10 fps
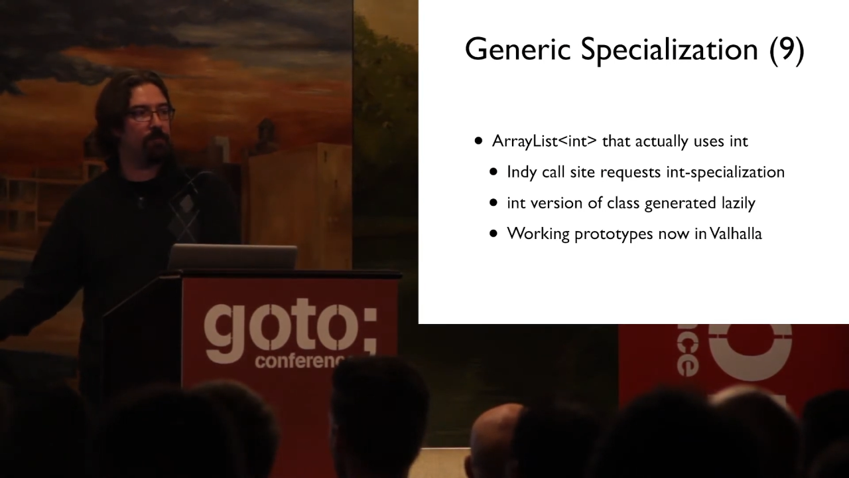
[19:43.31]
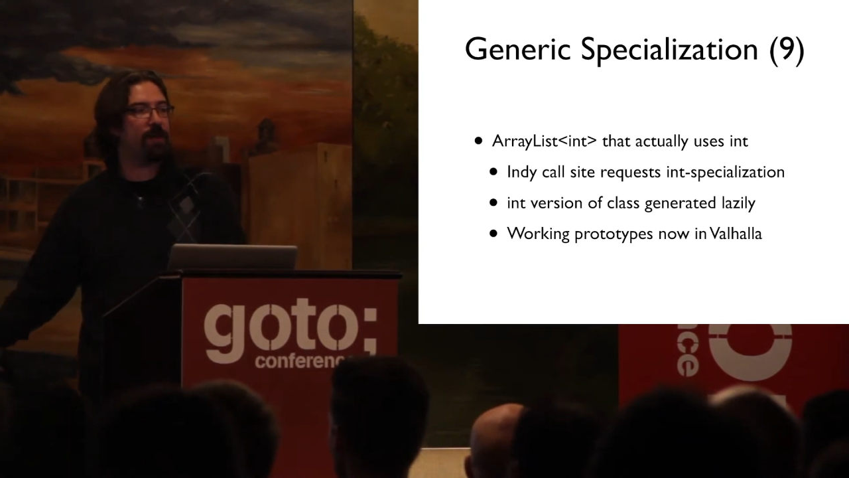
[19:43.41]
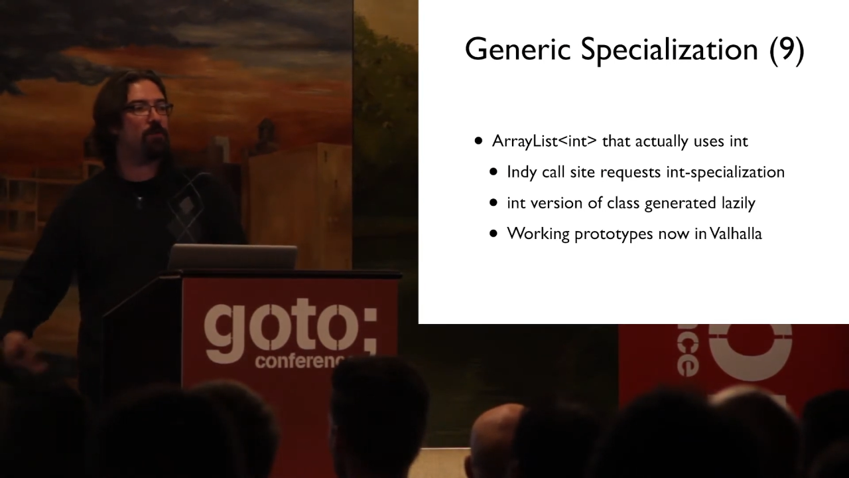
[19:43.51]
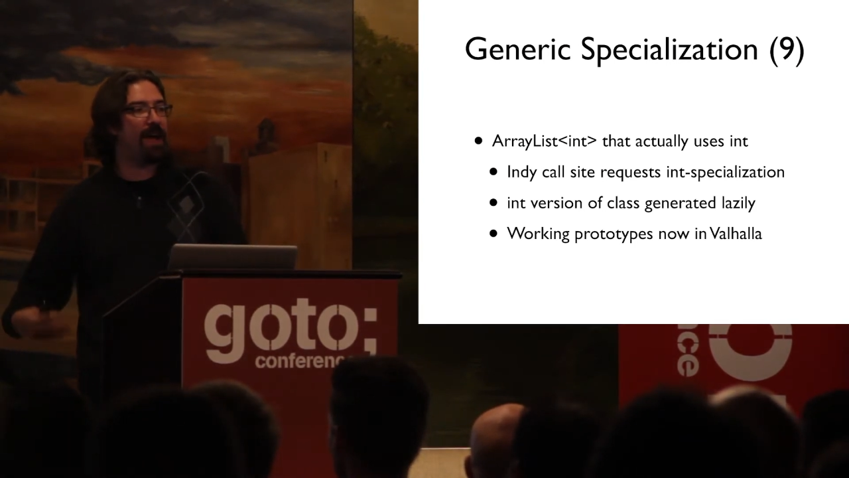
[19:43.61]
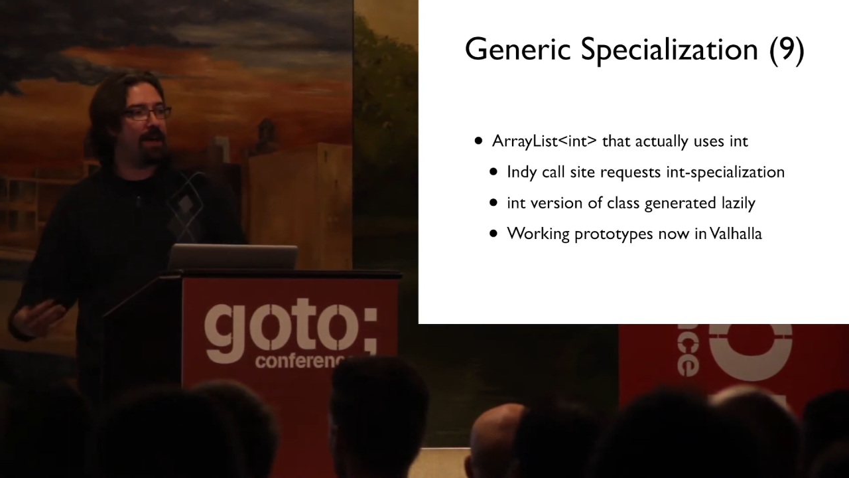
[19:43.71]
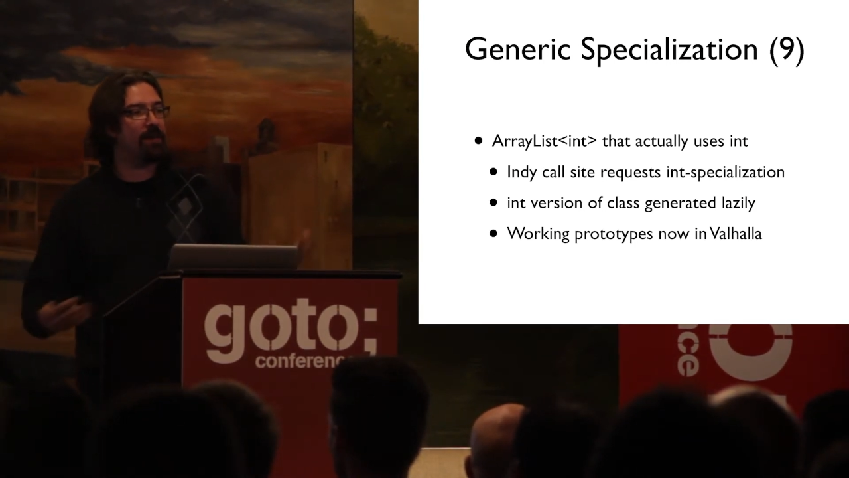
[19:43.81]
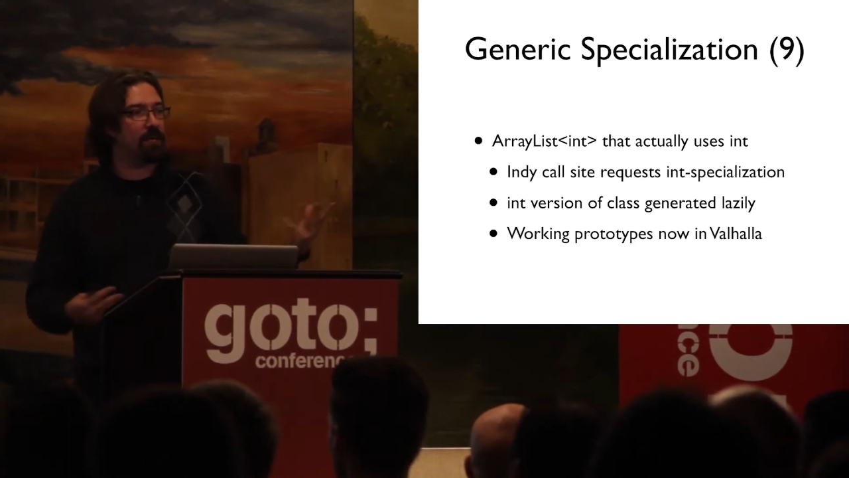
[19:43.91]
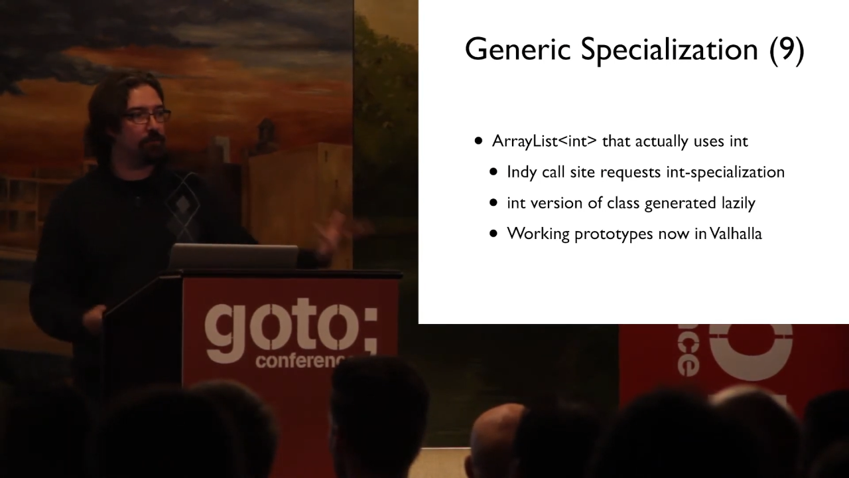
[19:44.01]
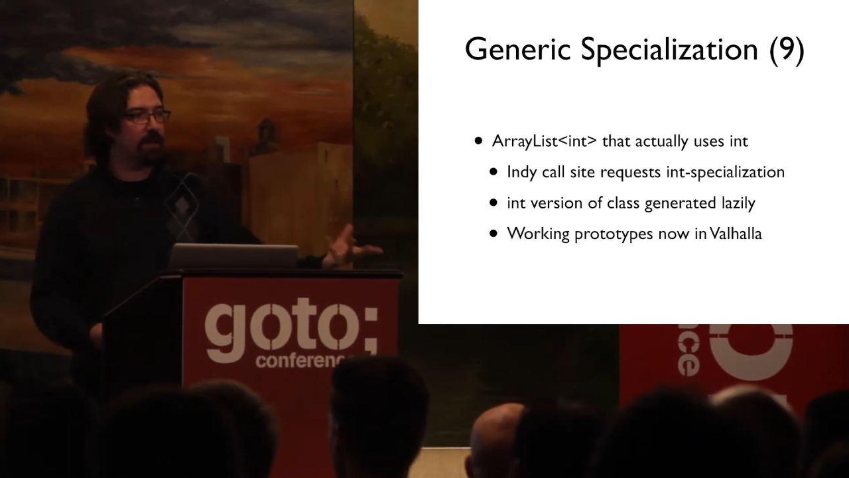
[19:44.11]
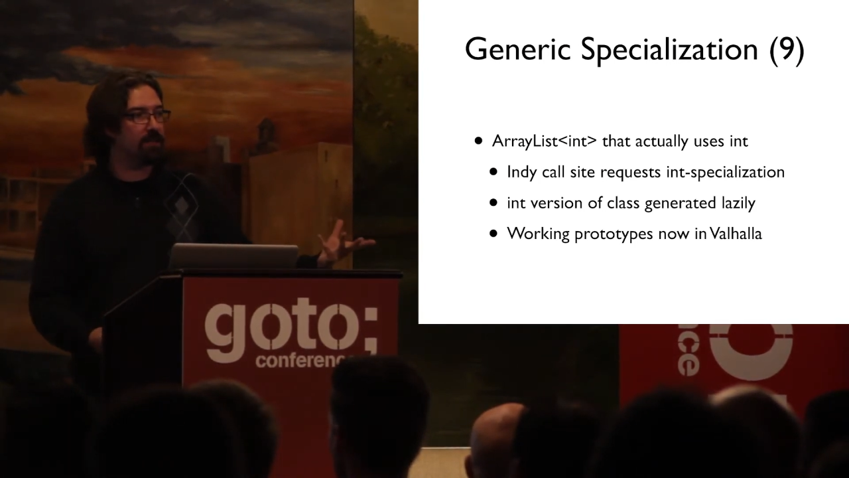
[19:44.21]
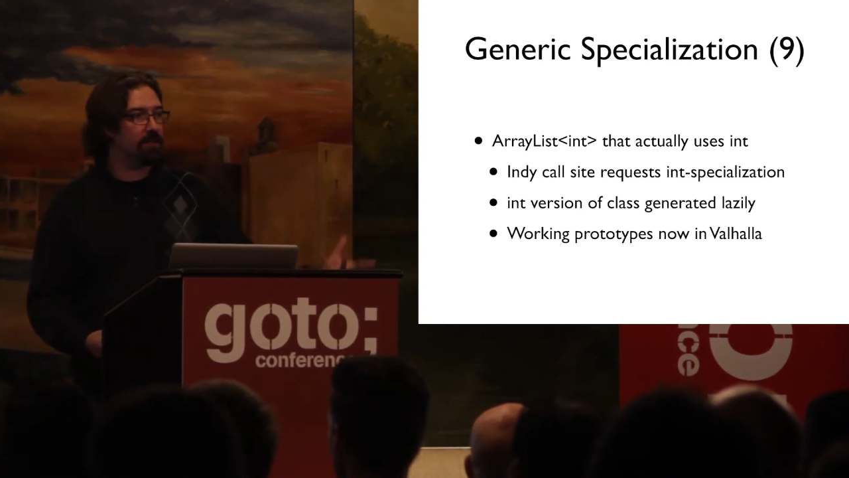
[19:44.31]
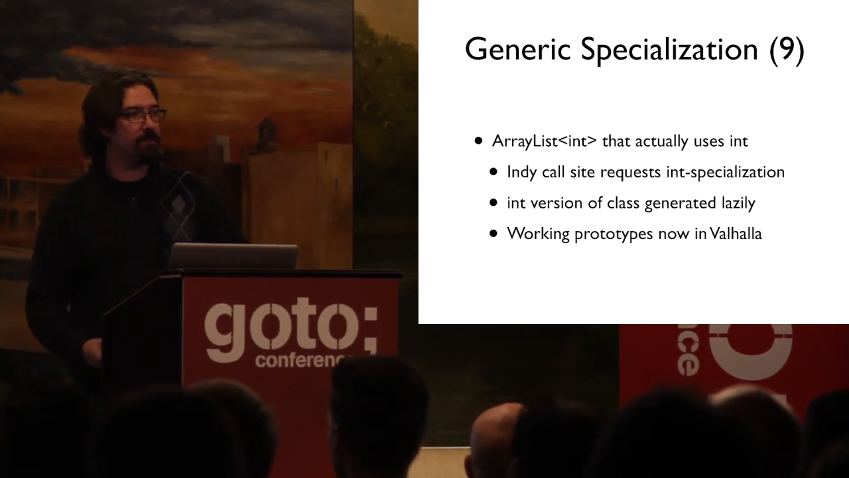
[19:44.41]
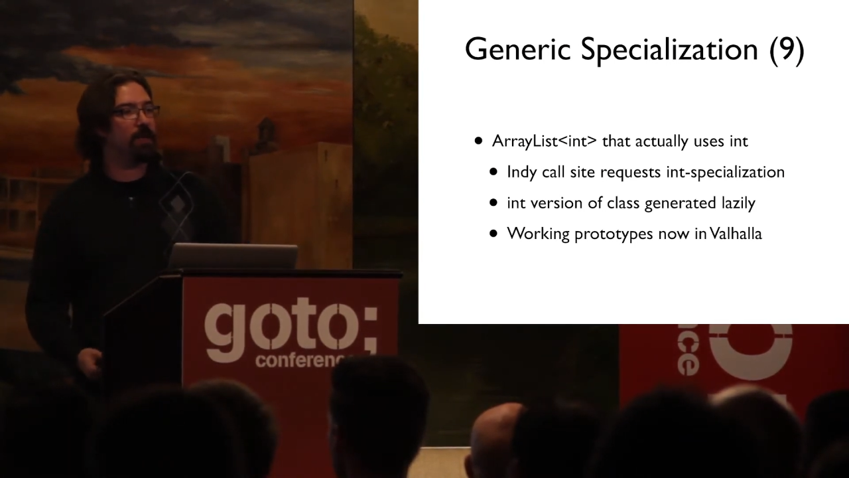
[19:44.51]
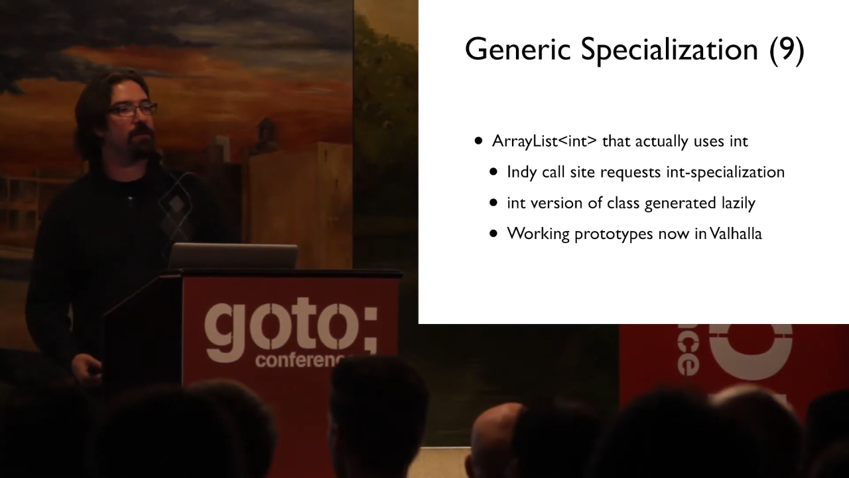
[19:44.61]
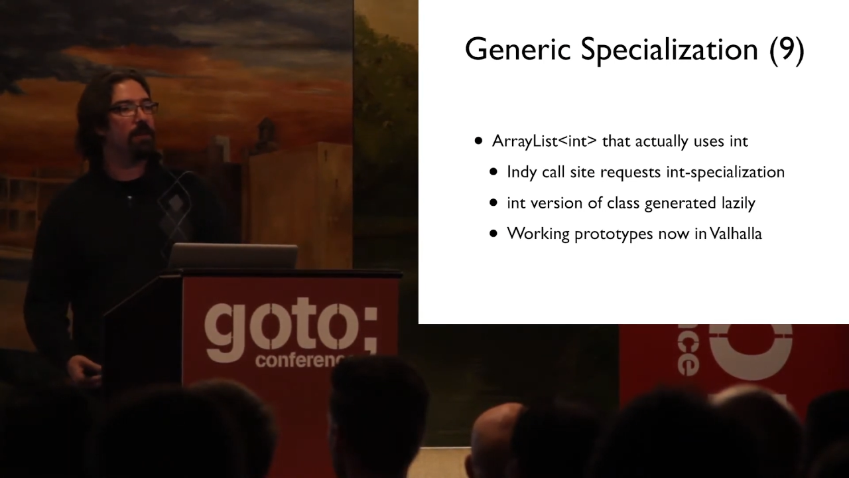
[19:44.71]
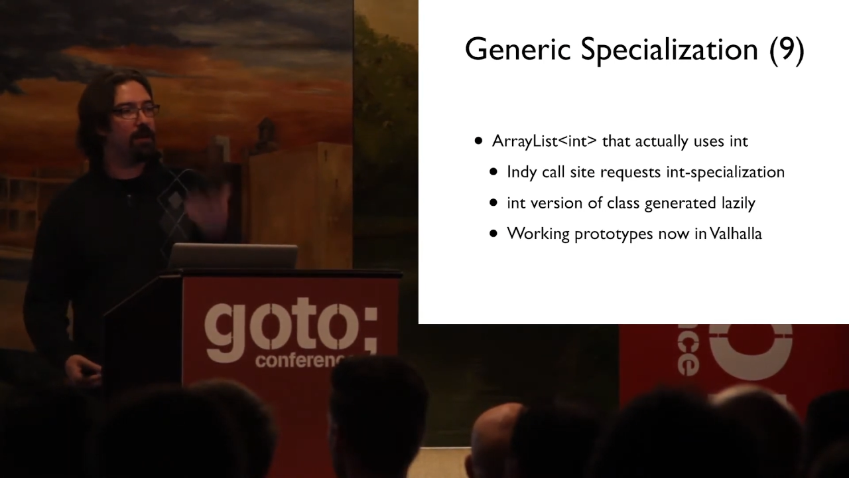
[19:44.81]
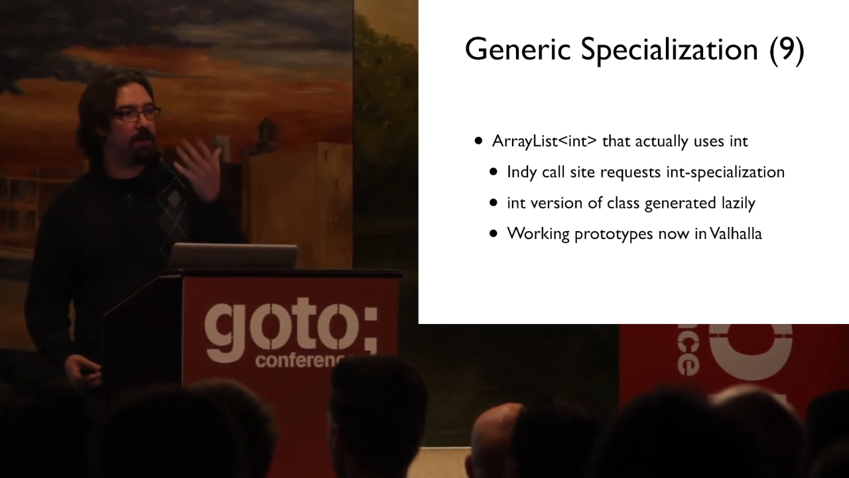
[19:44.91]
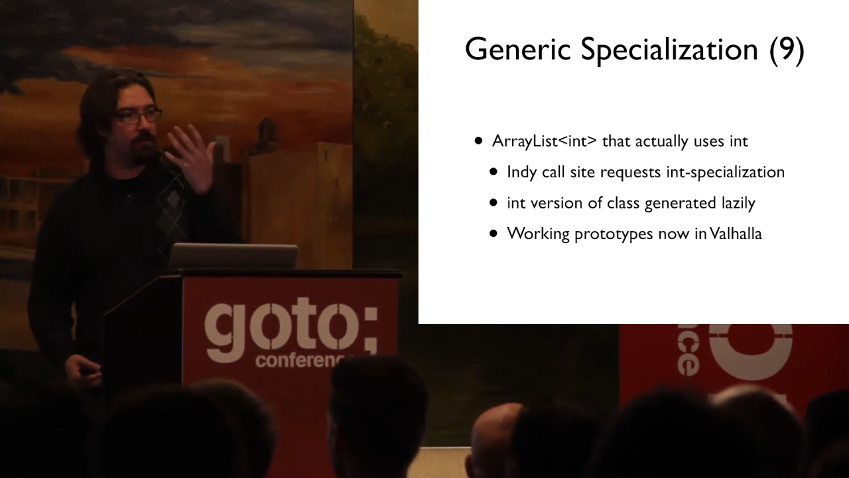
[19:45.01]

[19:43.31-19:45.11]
without having an array list of int and